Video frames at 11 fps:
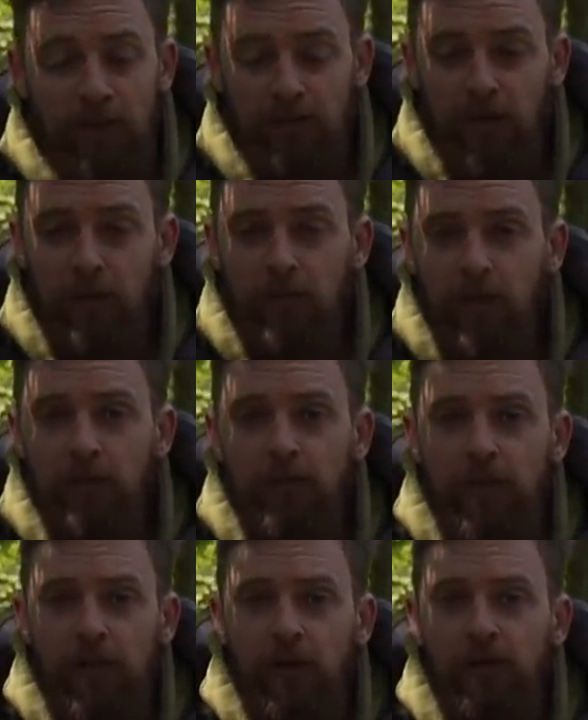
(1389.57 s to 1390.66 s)
The same goes for
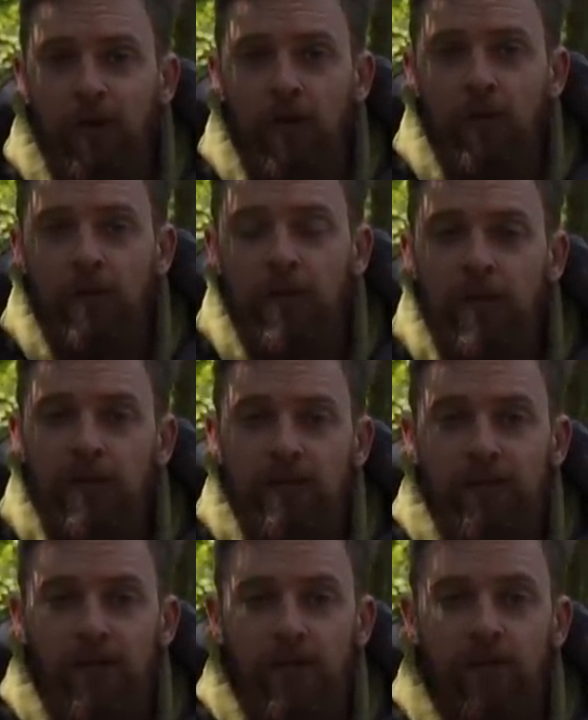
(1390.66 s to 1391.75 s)
video as well.
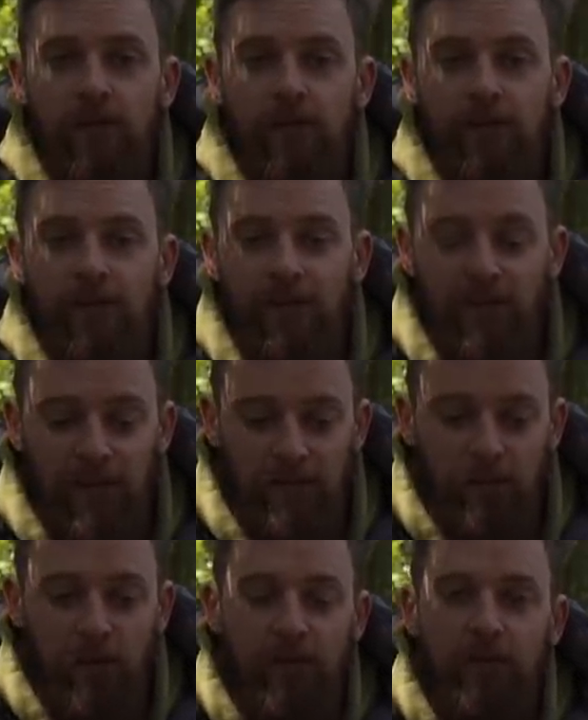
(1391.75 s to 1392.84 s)
So it's
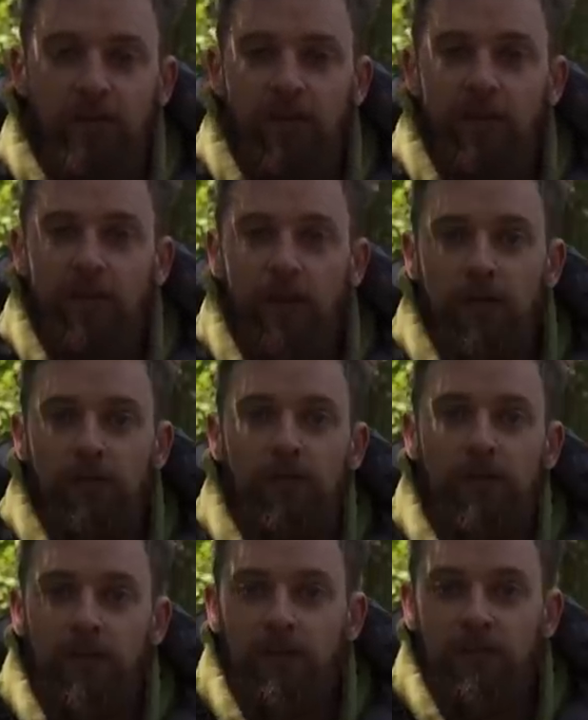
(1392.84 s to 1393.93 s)
all well and good taking loads of
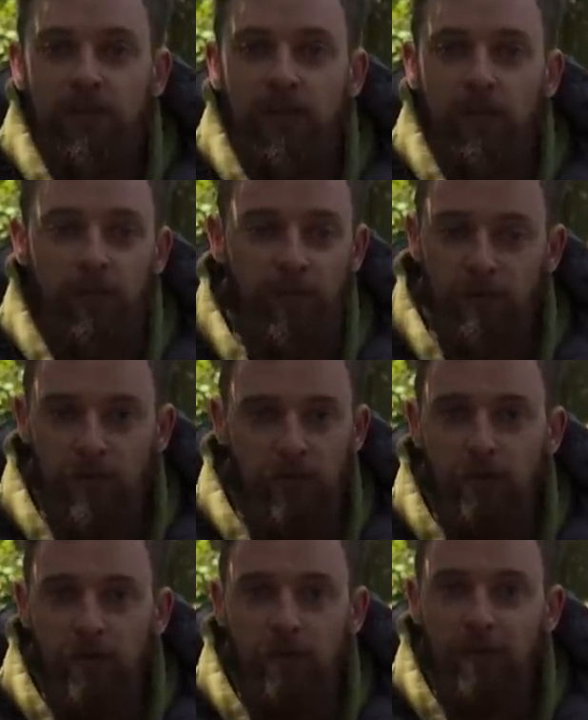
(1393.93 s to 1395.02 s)
really nice clips, but if you've got
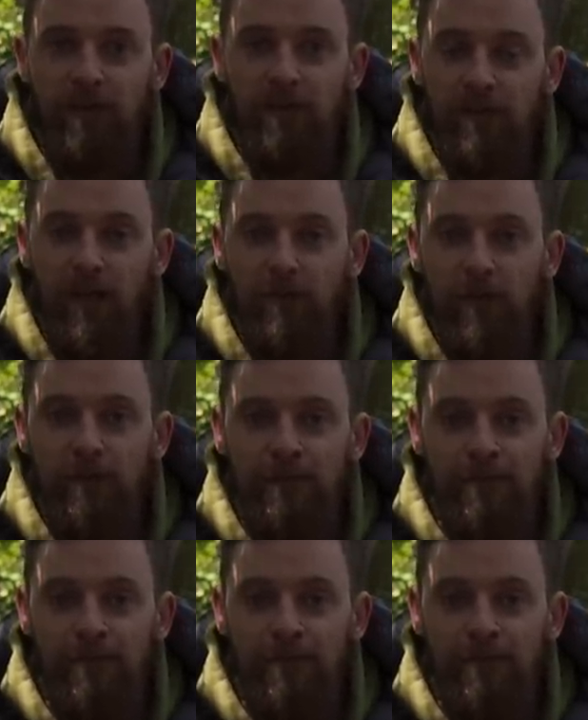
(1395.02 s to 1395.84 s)
nothing to piece it together,